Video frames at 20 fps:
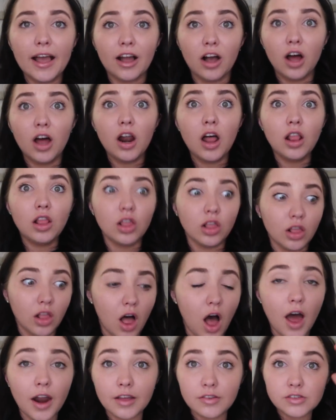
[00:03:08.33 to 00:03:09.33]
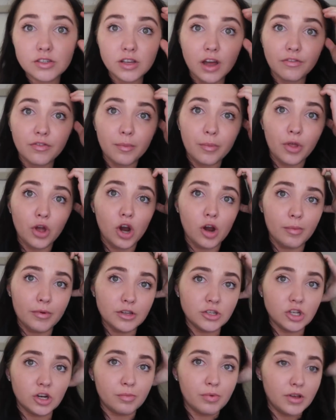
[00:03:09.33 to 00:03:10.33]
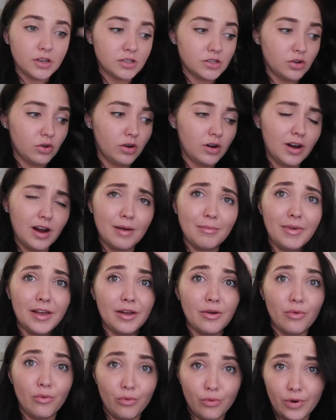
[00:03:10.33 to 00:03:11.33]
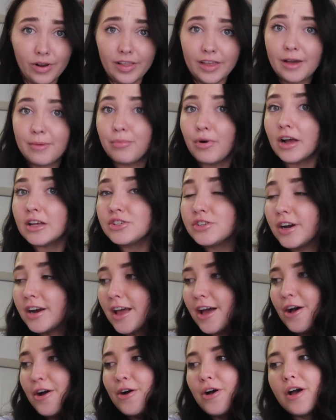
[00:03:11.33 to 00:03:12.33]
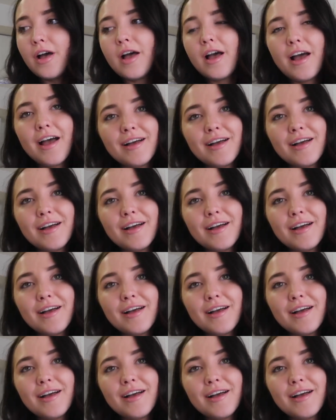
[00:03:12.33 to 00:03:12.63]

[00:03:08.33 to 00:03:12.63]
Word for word: I got a lot of stuff from the Urban Surplus Store. I'm like really impressed right now.